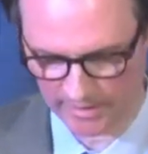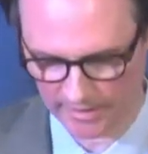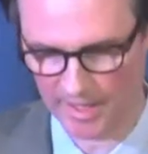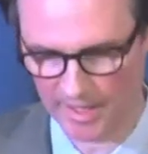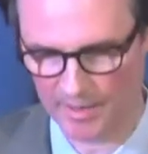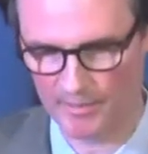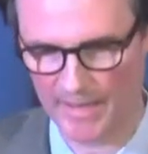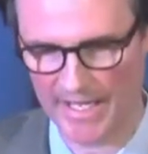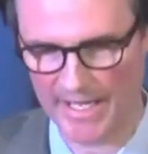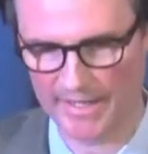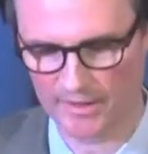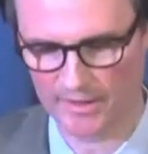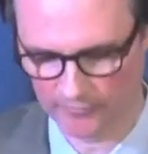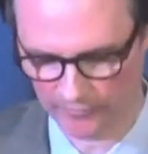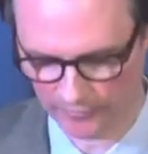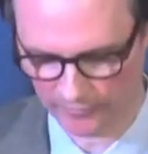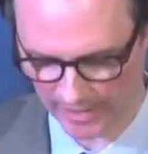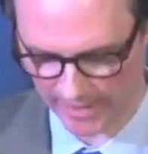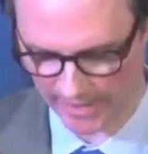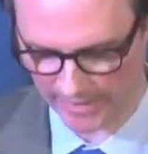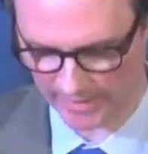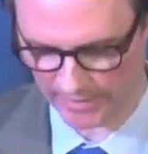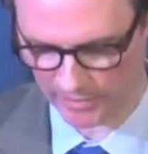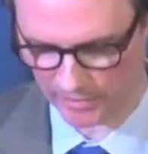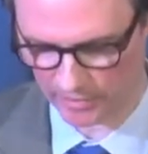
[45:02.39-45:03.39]
and
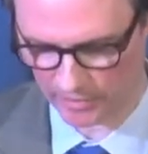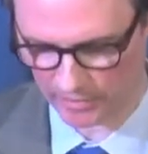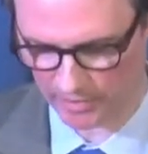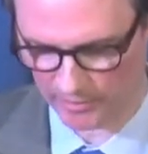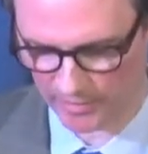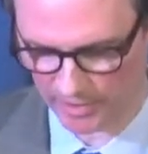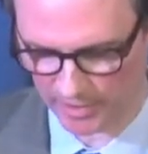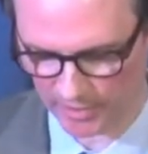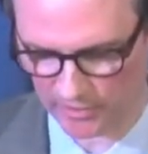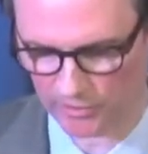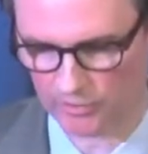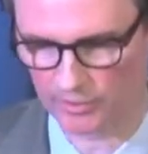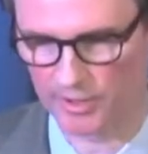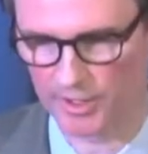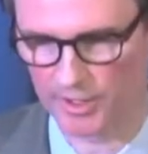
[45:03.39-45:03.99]
magnify discriminatory